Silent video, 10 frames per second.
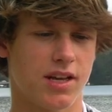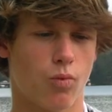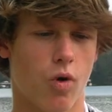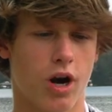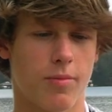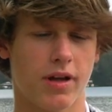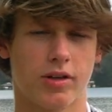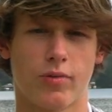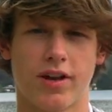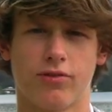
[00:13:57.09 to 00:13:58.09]
in
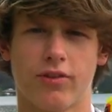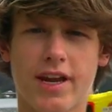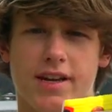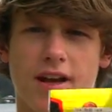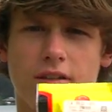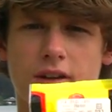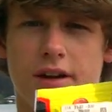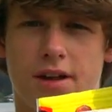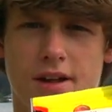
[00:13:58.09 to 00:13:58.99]
Watermelon Red Flake color.